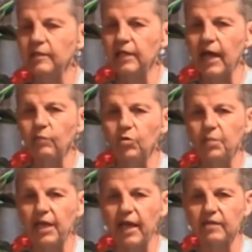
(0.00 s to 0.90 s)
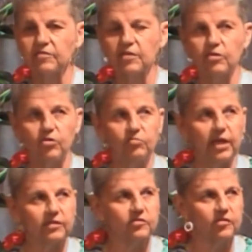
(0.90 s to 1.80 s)
Now, I will be asking you
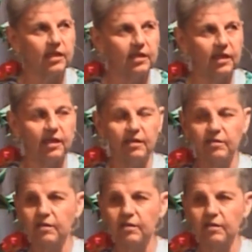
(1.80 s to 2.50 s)
next Sunday